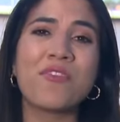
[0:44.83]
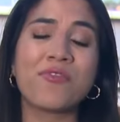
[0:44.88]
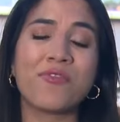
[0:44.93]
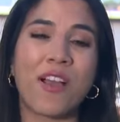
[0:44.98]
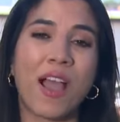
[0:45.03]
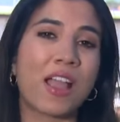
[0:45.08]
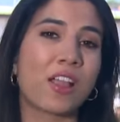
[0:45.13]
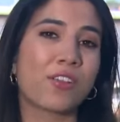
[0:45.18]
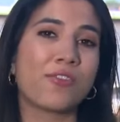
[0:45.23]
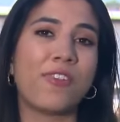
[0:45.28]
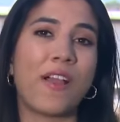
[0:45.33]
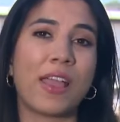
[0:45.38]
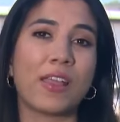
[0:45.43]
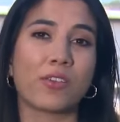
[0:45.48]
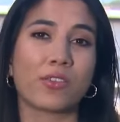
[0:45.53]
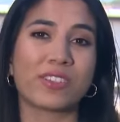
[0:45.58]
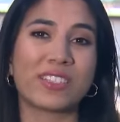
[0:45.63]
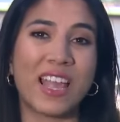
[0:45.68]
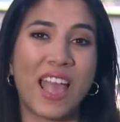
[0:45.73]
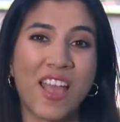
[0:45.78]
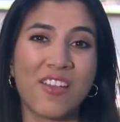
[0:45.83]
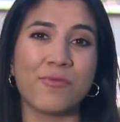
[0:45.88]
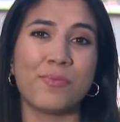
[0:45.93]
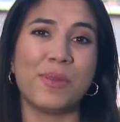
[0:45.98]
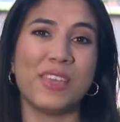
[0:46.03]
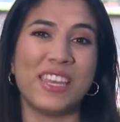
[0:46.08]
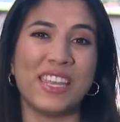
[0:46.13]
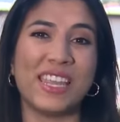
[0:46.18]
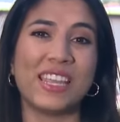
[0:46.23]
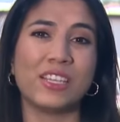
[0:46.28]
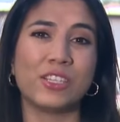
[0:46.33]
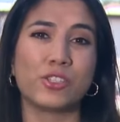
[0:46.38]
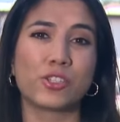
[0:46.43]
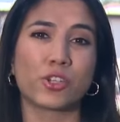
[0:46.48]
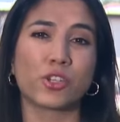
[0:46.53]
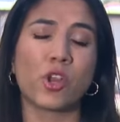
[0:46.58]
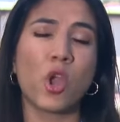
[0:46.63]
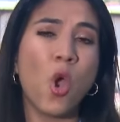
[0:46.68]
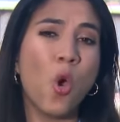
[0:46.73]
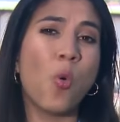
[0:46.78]
firefighters have been
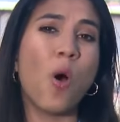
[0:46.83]
injured